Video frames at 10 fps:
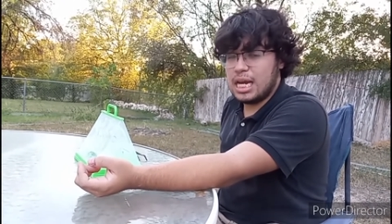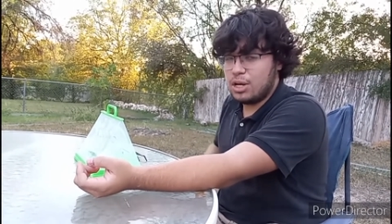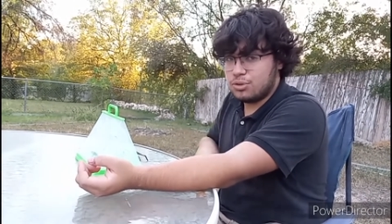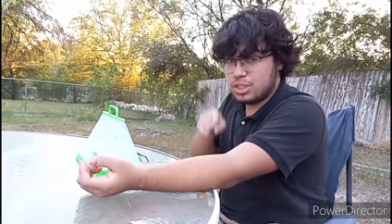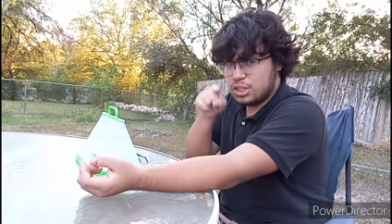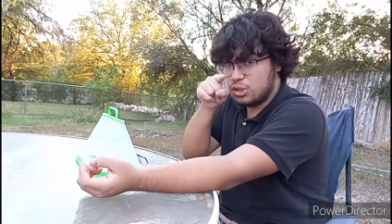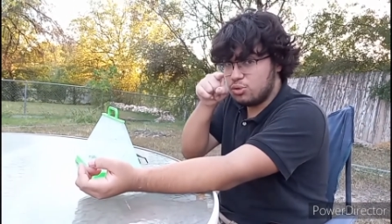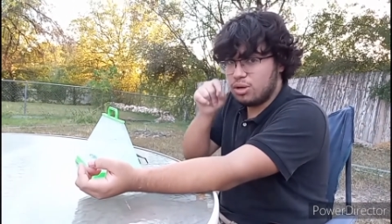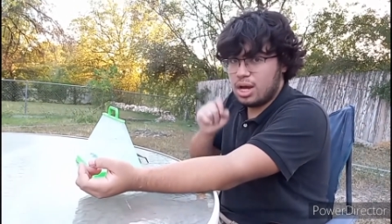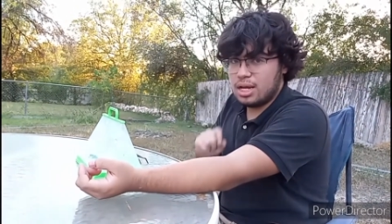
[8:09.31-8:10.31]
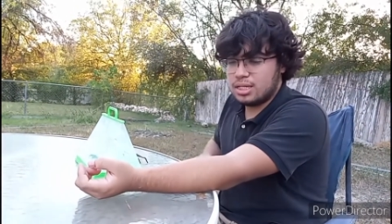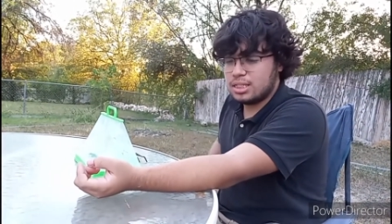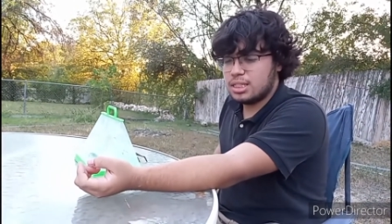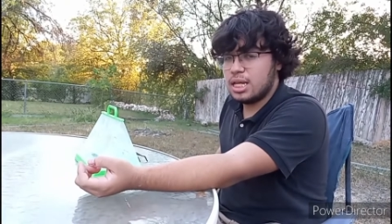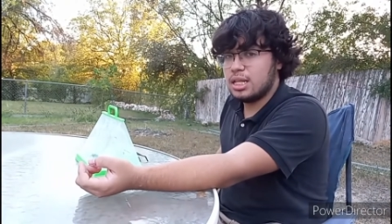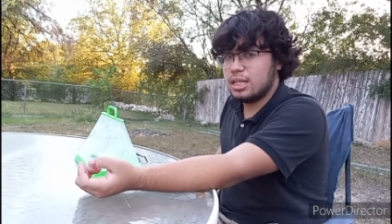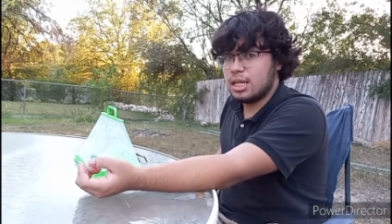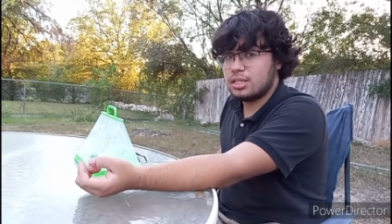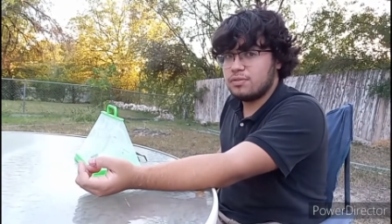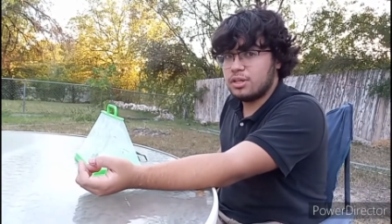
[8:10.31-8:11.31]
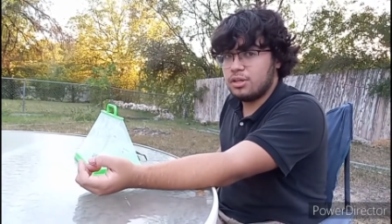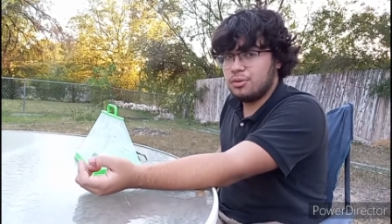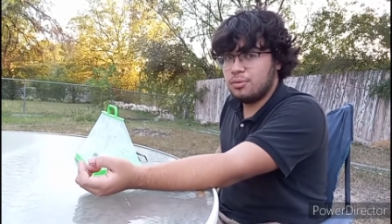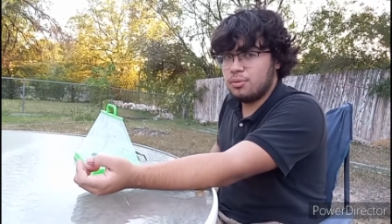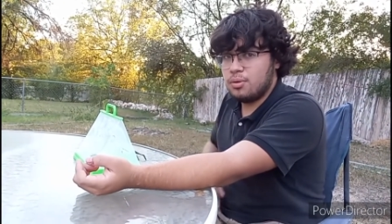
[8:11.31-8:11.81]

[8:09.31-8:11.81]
and I'll see you guys in the next video